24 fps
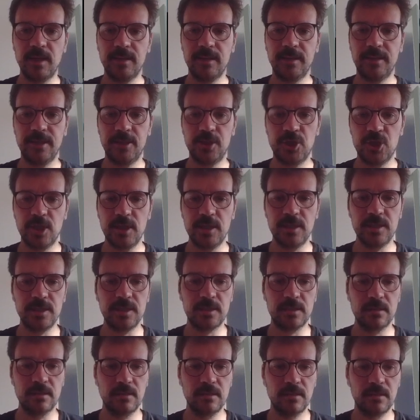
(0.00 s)

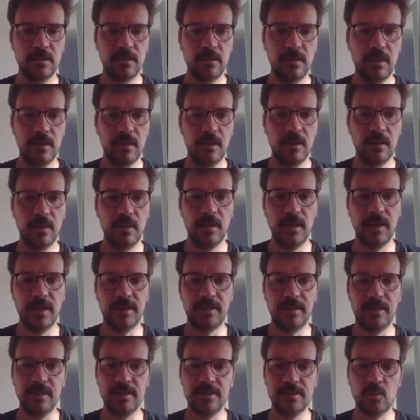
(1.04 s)
digits,
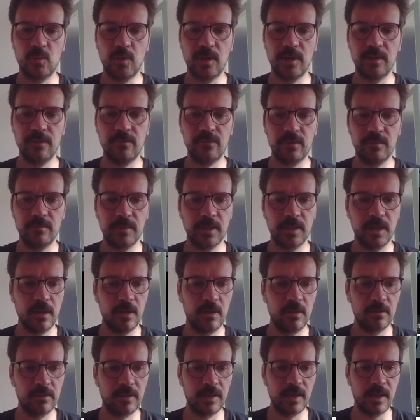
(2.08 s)
like this one from the
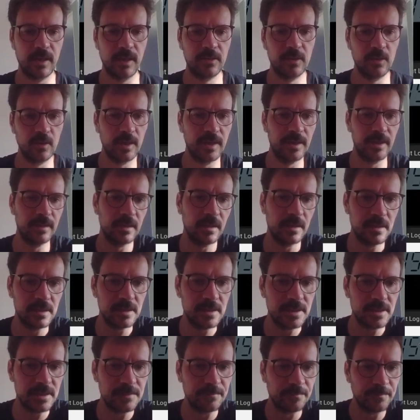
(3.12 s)
old
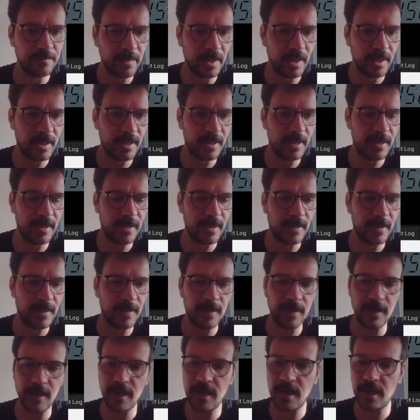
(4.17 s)
calculators.
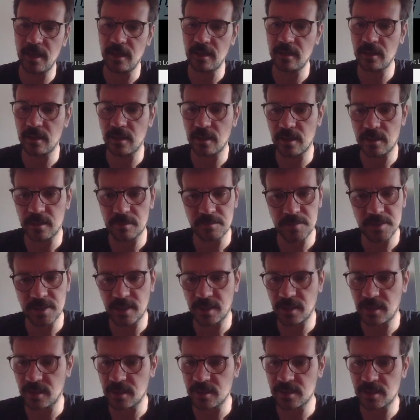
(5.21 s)
And there are
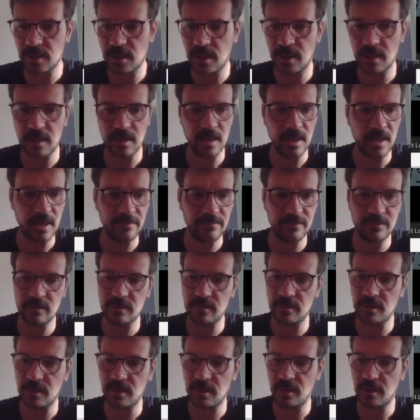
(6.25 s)
settings like left
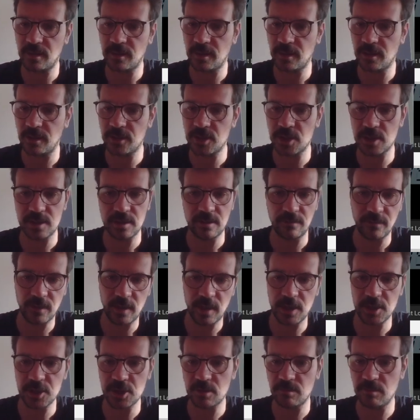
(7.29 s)

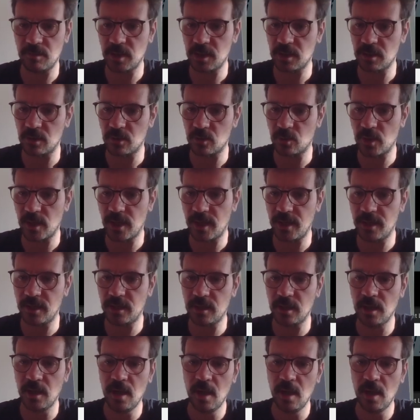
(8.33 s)
justification, middle, right.